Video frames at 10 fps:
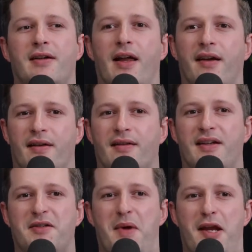around
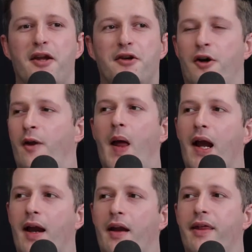expenditure on
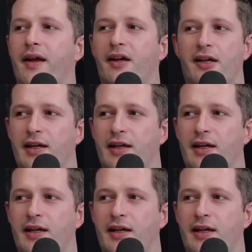that kind of thing.